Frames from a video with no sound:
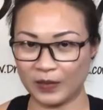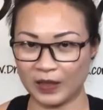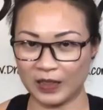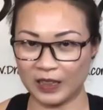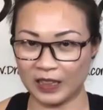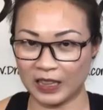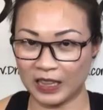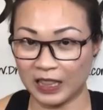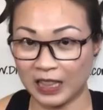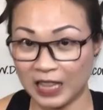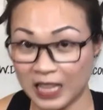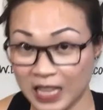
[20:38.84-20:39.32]

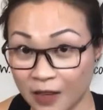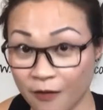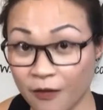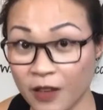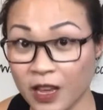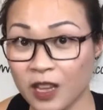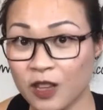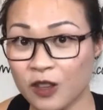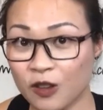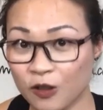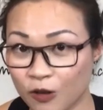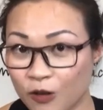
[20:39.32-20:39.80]

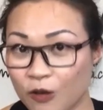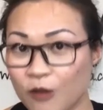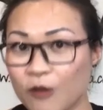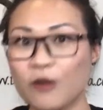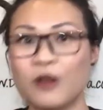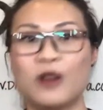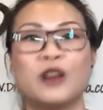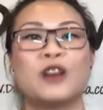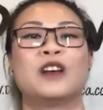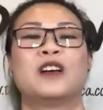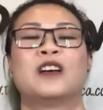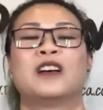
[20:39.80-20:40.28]
Leaving you,
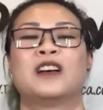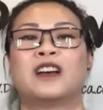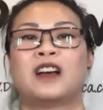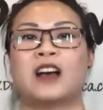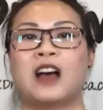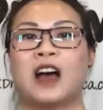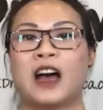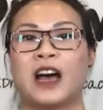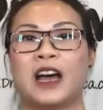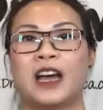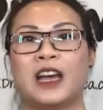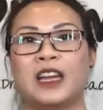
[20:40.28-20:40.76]

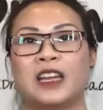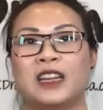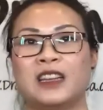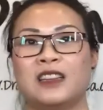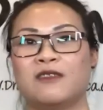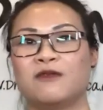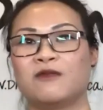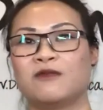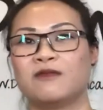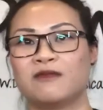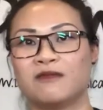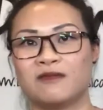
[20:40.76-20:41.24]

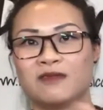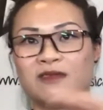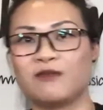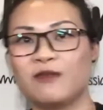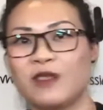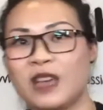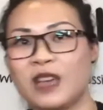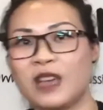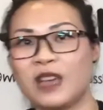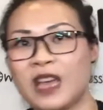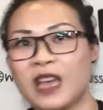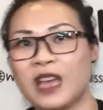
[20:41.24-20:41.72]

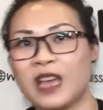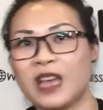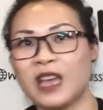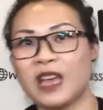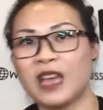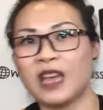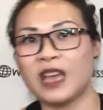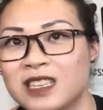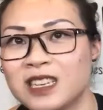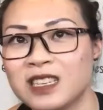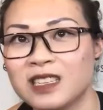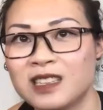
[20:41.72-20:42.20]
we have like
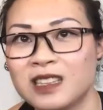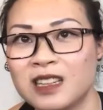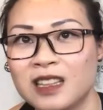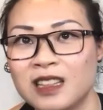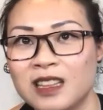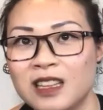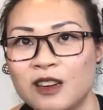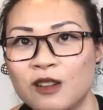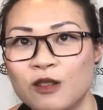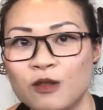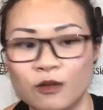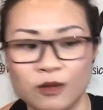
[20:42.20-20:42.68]
just a
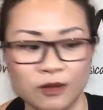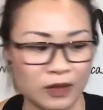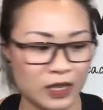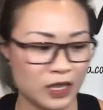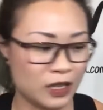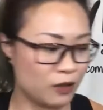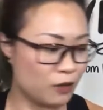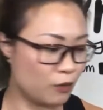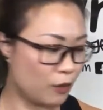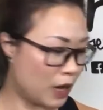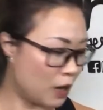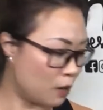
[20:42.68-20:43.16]
little
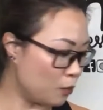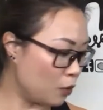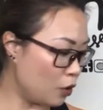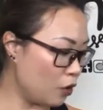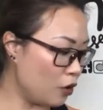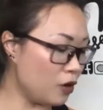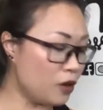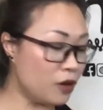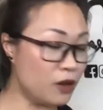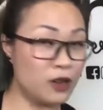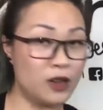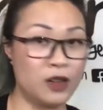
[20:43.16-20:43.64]
while
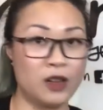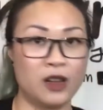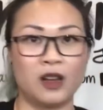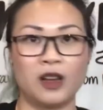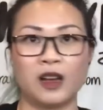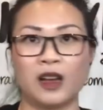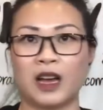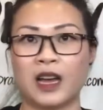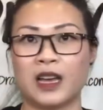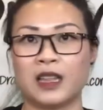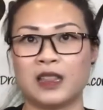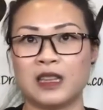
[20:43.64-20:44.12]
more.
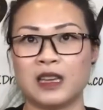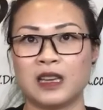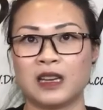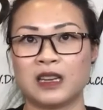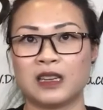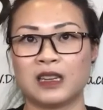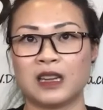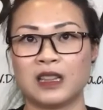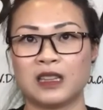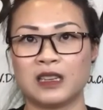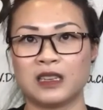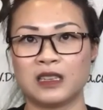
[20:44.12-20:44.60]
I think
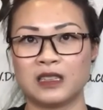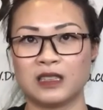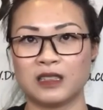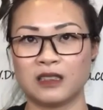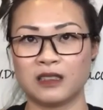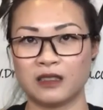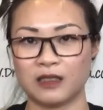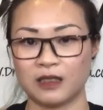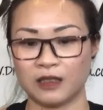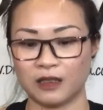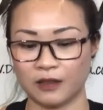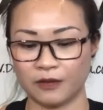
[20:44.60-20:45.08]
another
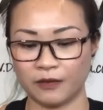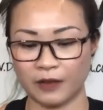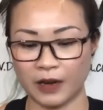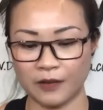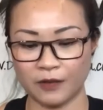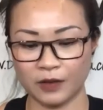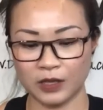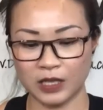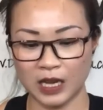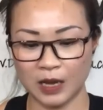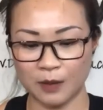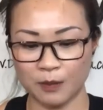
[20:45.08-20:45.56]
5
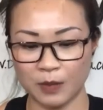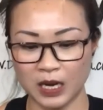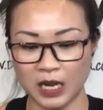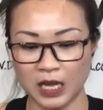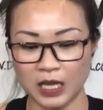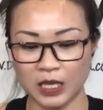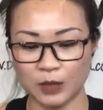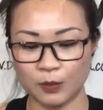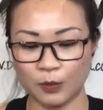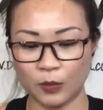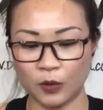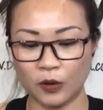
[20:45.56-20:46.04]
or 10
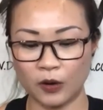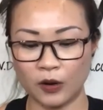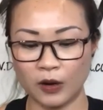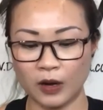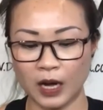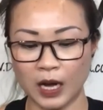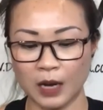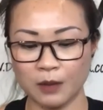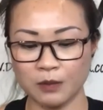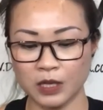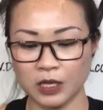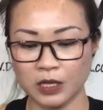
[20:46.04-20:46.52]
minutes more.
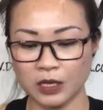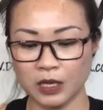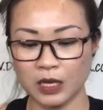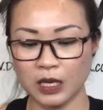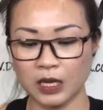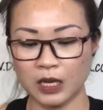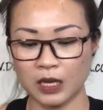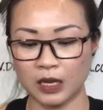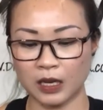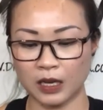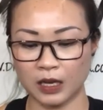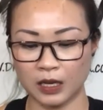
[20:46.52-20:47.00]
I'm just
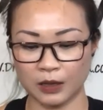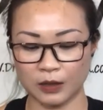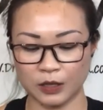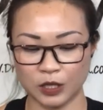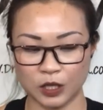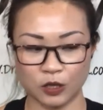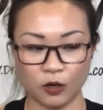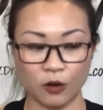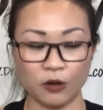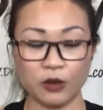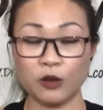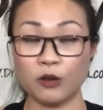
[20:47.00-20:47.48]
gonna
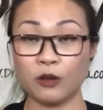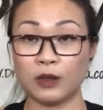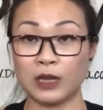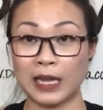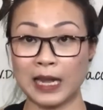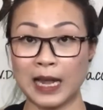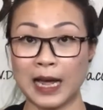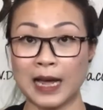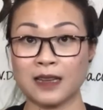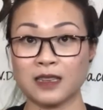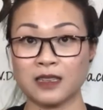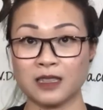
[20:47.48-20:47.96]
show you the
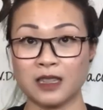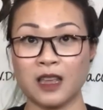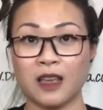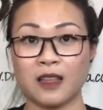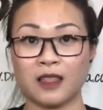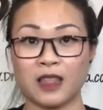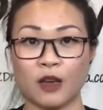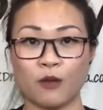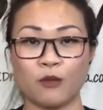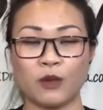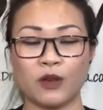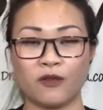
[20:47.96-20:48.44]
last thing
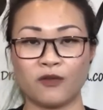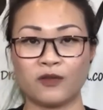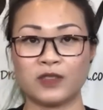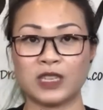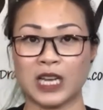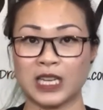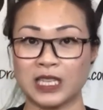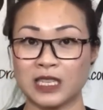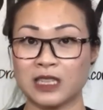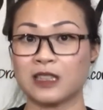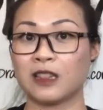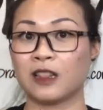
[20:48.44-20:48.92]
that we've
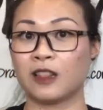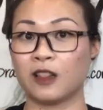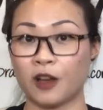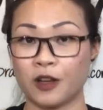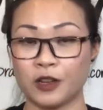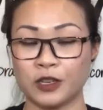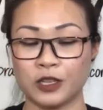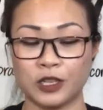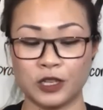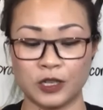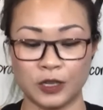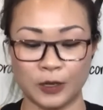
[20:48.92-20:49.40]
just
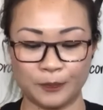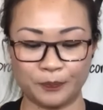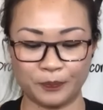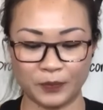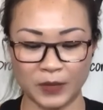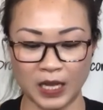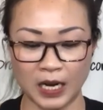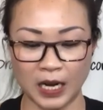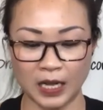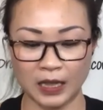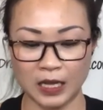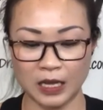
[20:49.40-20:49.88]
launched,
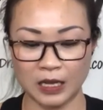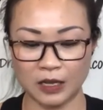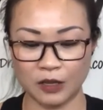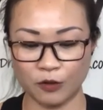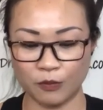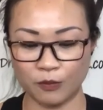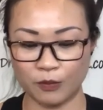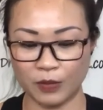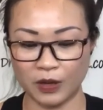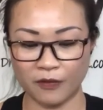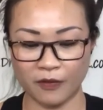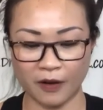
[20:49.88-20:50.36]
and I think
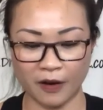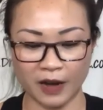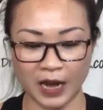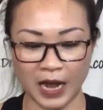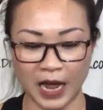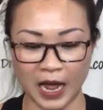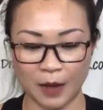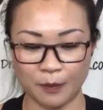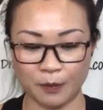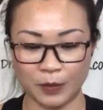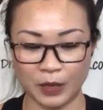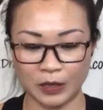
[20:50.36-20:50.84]
you'd be very
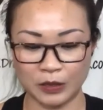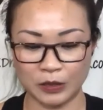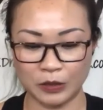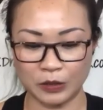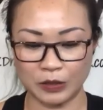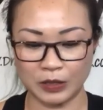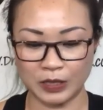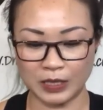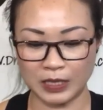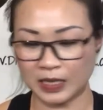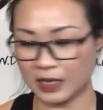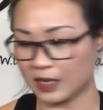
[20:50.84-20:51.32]
happy to
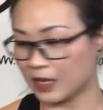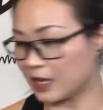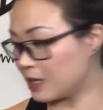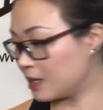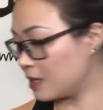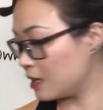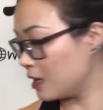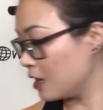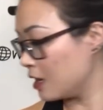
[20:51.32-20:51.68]
see this.